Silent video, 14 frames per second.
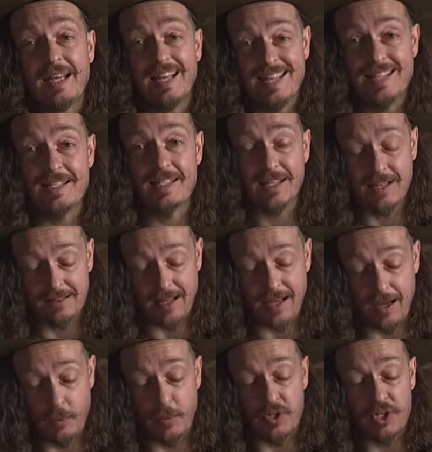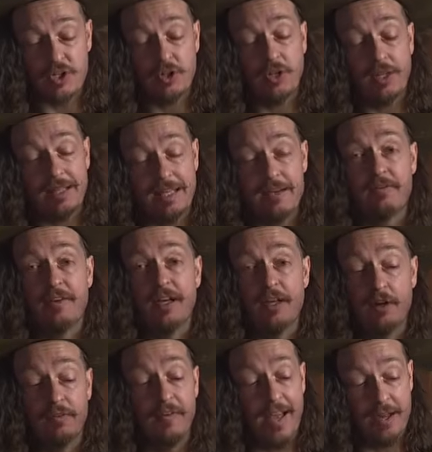inside the hat, which is going to leave
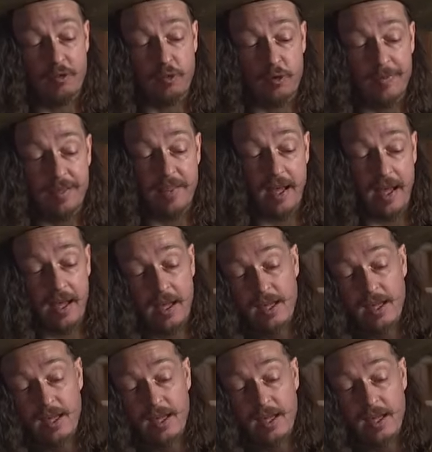enough headroom in there.